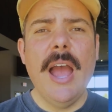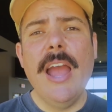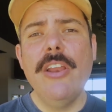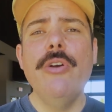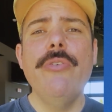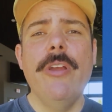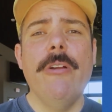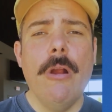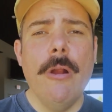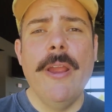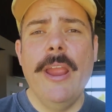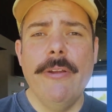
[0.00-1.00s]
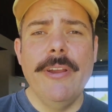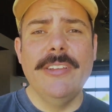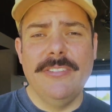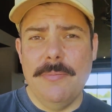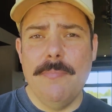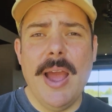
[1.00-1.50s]
I know there are
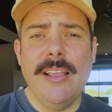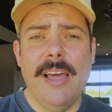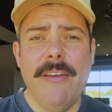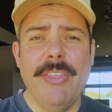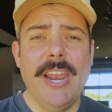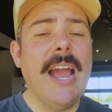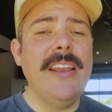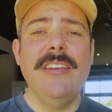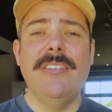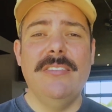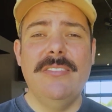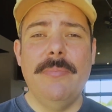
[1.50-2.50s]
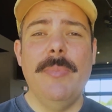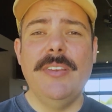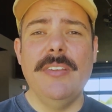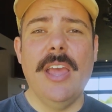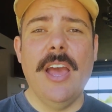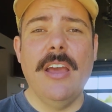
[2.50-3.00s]
areas in my life that I need to submit
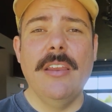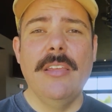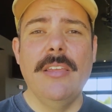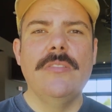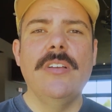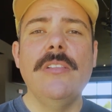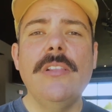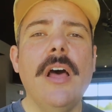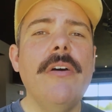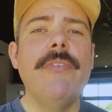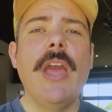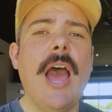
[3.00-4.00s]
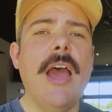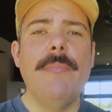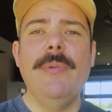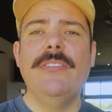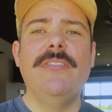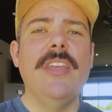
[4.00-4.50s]
to God. To love God
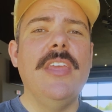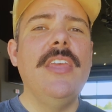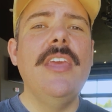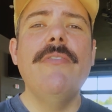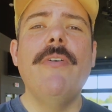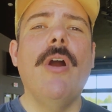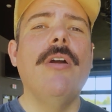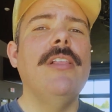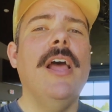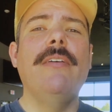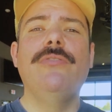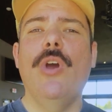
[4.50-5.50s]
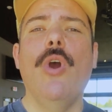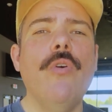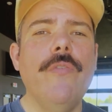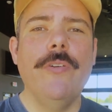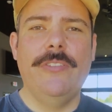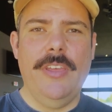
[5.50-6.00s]
means to give our lives
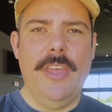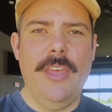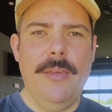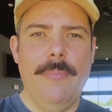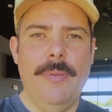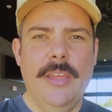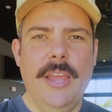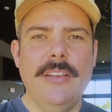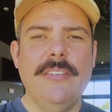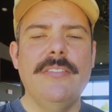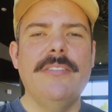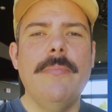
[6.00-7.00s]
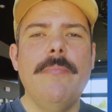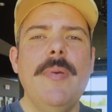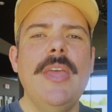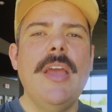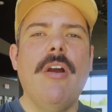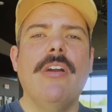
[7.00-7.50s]
over to Him and to
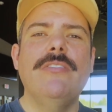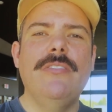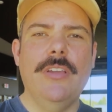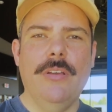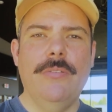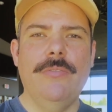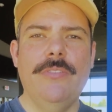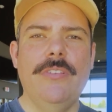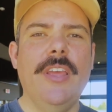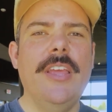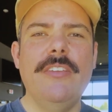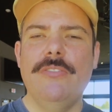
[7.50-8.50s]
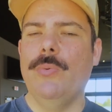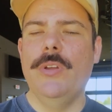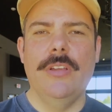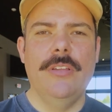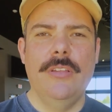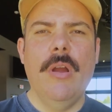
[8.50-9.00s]
submit ourselves to His
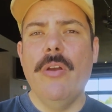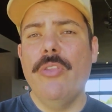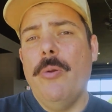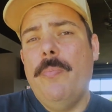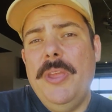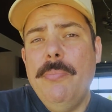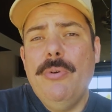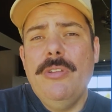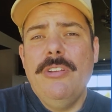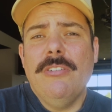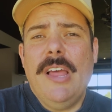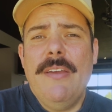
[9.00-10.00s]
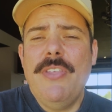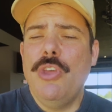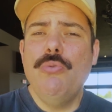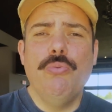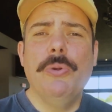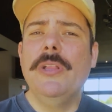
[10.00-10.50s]
will. Are there people in your life that
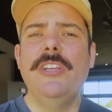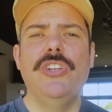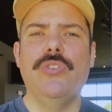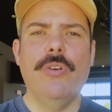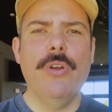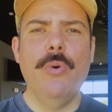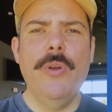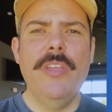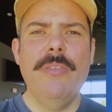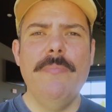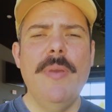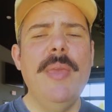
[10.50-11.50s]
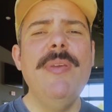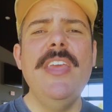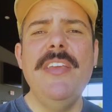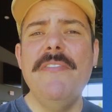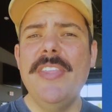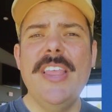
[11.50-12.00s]
you really struggle with, maybe
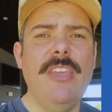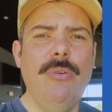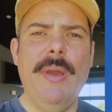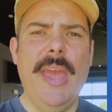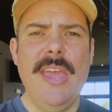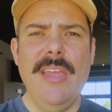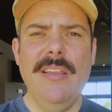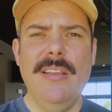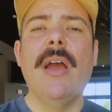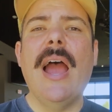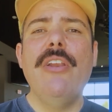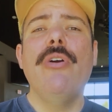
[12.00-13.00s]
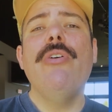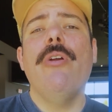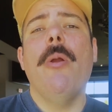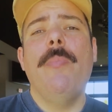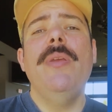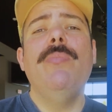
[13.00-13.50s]
even that you hate? I know there
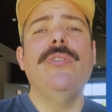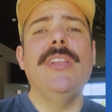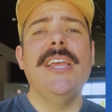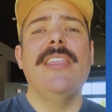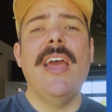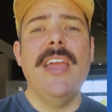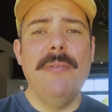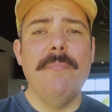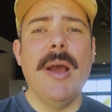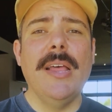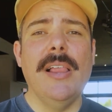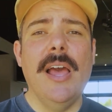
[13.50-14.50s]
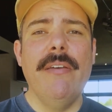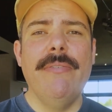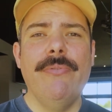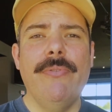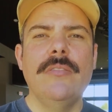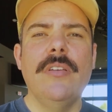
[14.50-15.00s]
are people like that in my
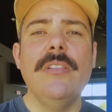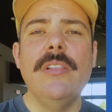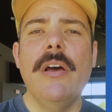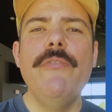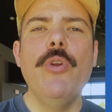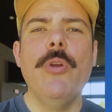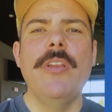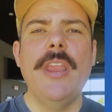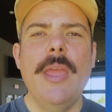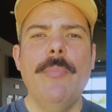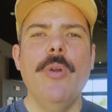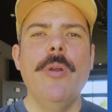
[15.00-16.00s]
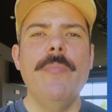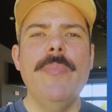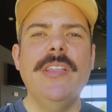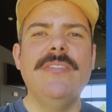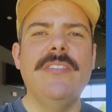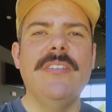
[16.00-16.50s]
life. To love your neighbor
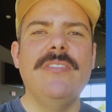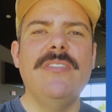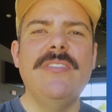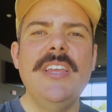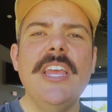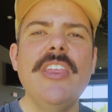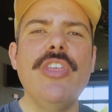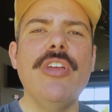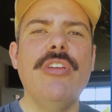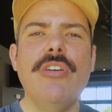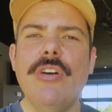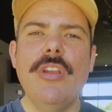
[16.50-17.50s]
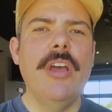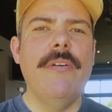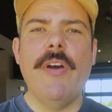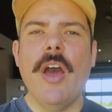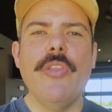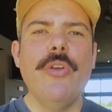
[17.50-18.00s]
means to seek the good of
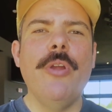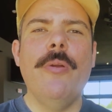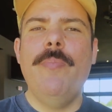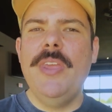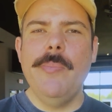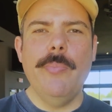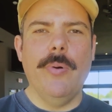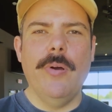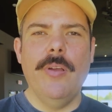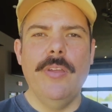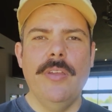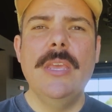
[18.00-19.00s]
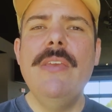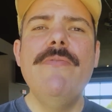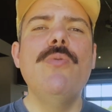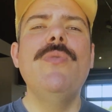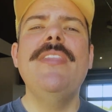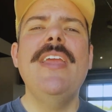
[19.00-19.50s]
other people,
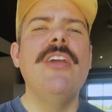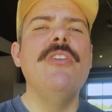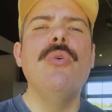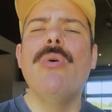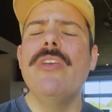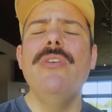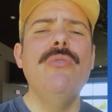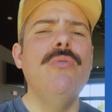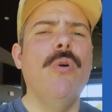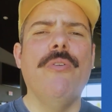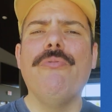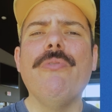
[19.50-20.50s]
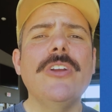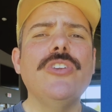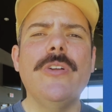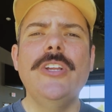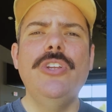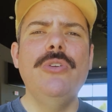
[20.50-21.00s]
even when they annoy you or
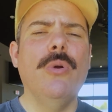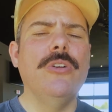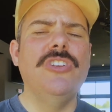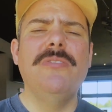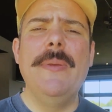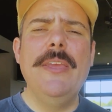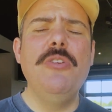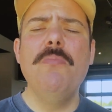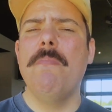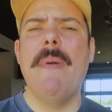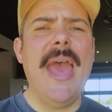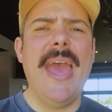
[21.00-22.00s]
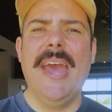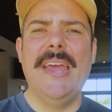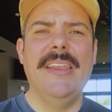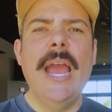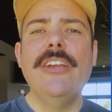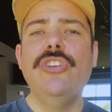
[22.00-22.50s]
frustrate you or just make you mad.
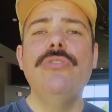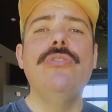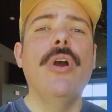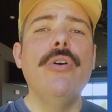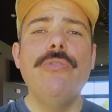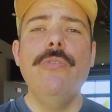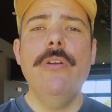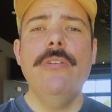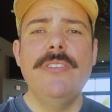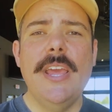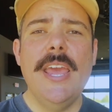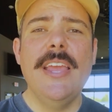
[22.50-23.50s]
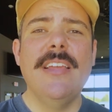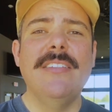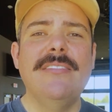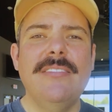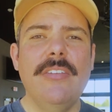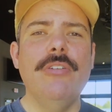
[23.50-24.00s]
As you go through your day,
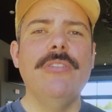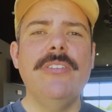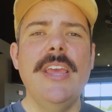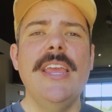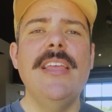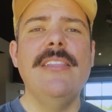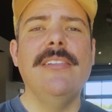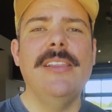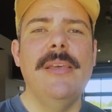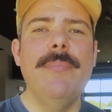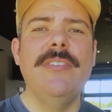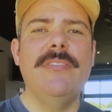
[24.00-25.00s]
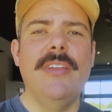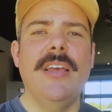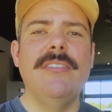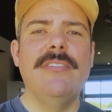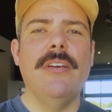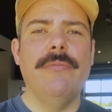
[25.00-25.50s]
consider taking the litmus
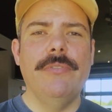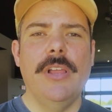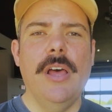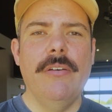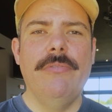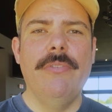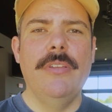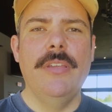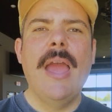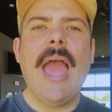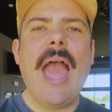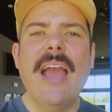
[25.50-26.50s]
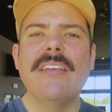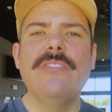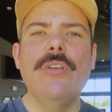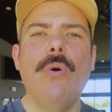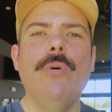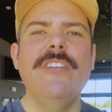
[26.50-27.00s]
test of love. Ask
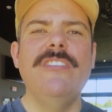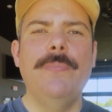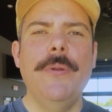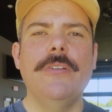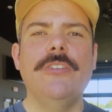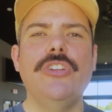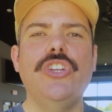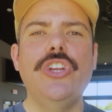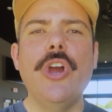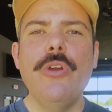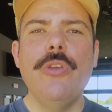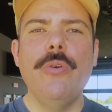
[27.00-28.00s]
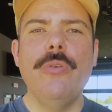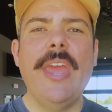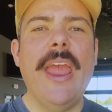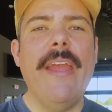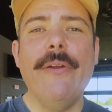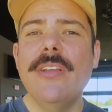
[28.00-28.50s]
the Holy Spirit to show you
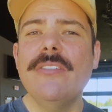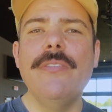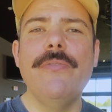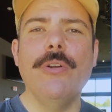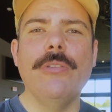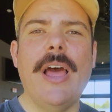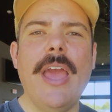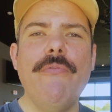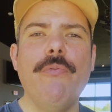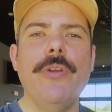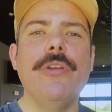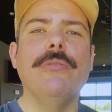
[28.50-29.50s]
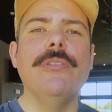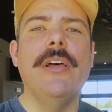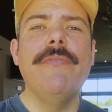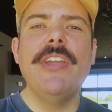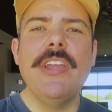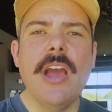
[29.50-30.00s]
the areas of your life where you're
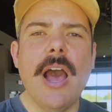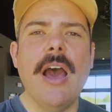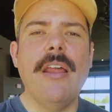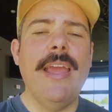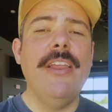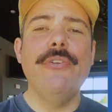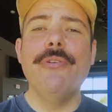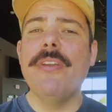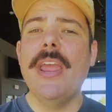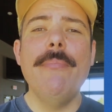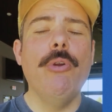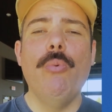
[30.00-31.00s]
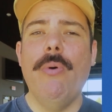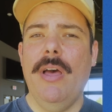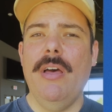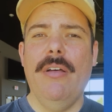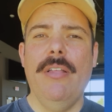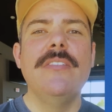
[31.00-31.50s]
loving God and your neighbor
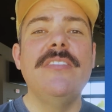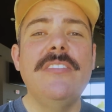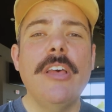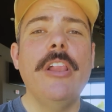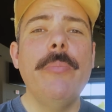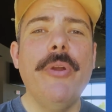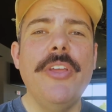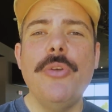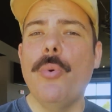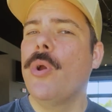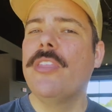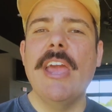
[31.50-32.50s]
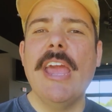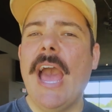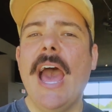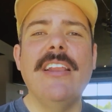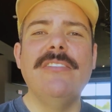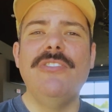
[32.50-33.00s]
well. Celebrate the work that
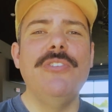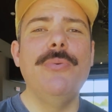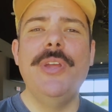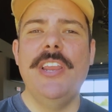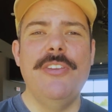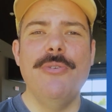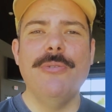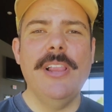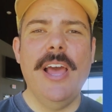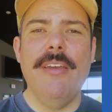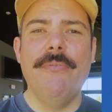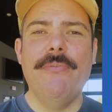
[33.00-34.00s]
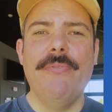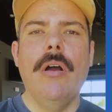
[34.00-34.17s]
God is doing in your life.